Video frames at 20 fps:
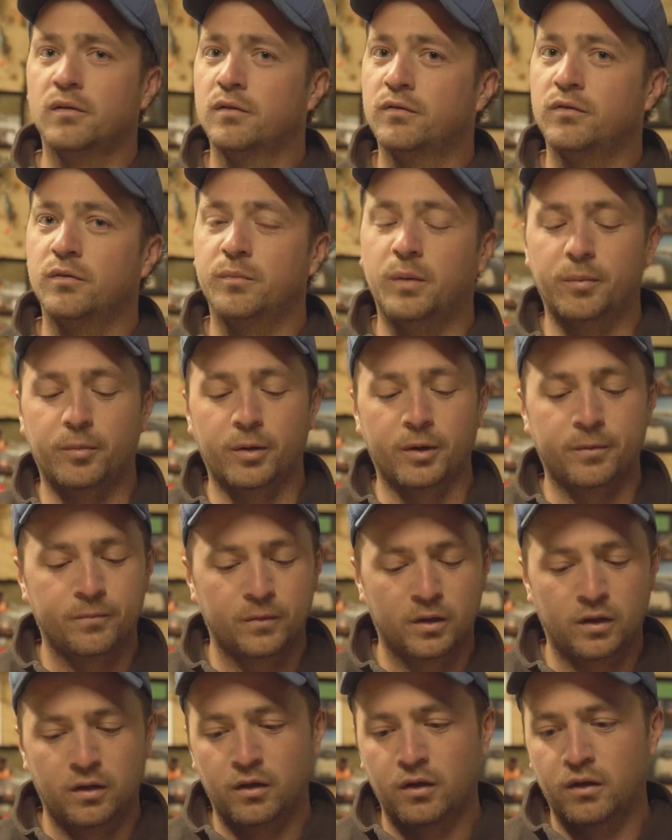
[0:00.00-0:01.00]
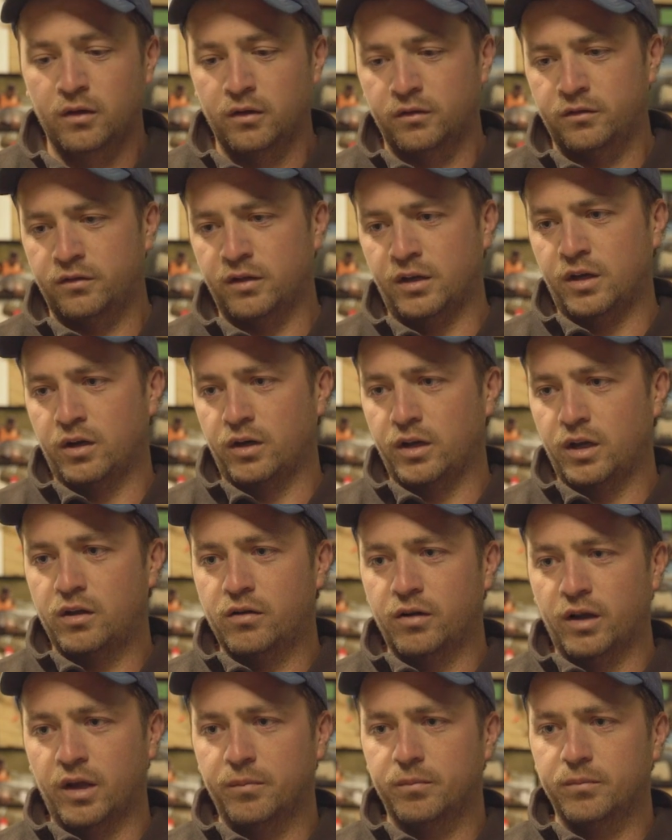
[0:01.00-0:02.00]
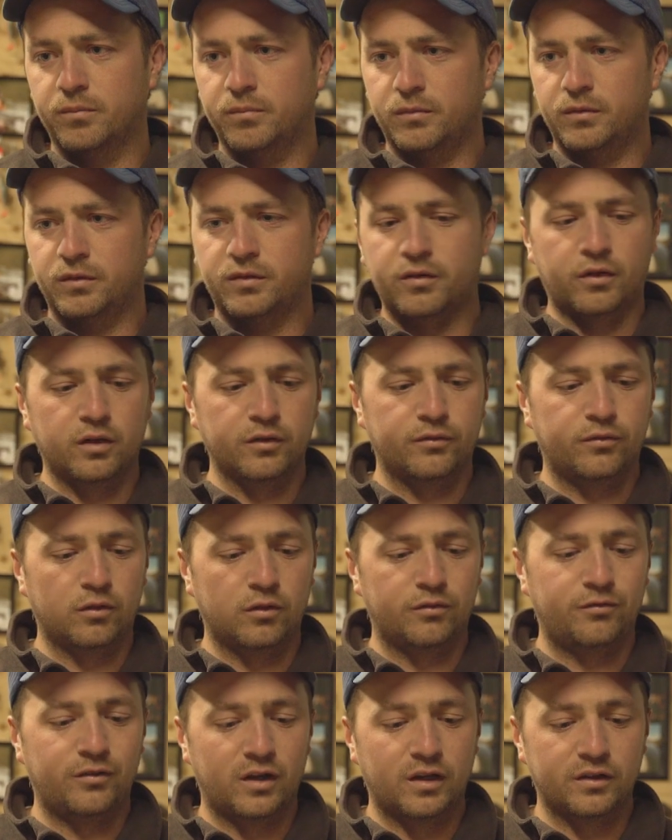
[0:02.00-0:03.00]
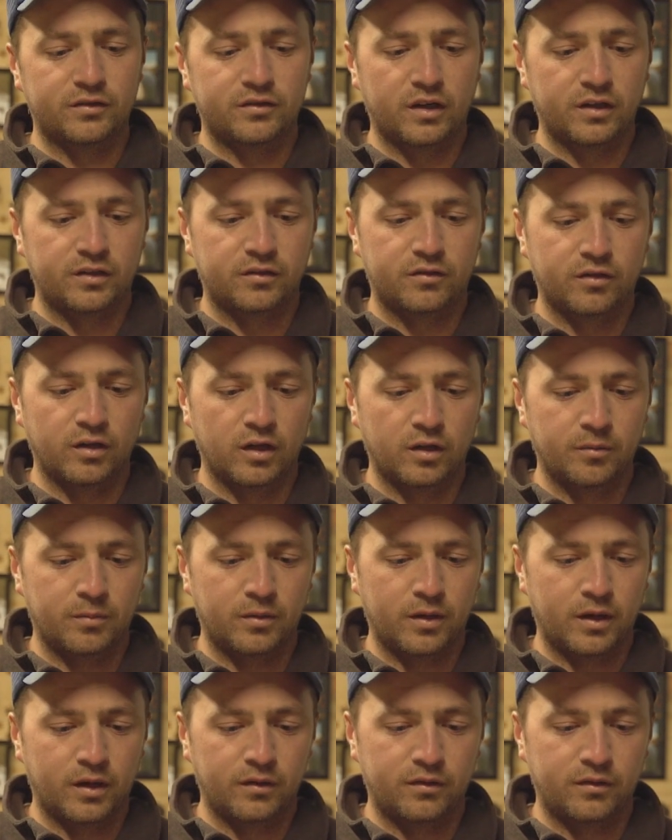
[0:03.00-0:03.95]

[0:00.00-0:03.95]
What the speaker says: from memory. So then you got your clip, size 4 fast stage clip, and